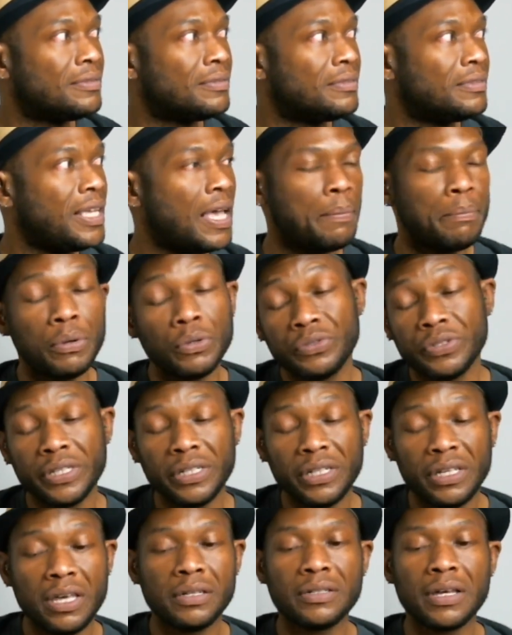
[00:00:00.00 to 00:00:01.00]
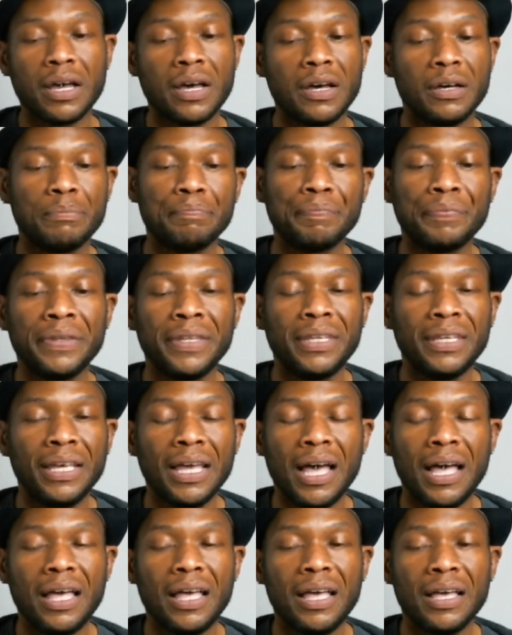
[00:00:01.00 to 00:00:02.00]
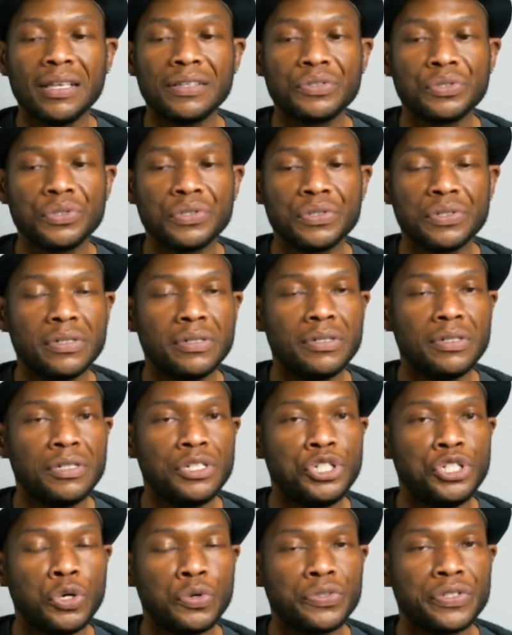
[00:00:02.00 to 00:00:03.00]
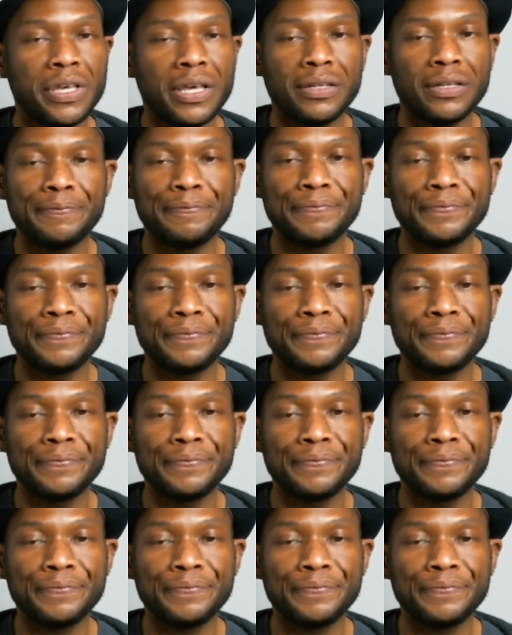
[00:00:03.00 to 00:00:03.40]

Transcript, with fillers: Yeah, postillon.com. I, I guess it's a joke site.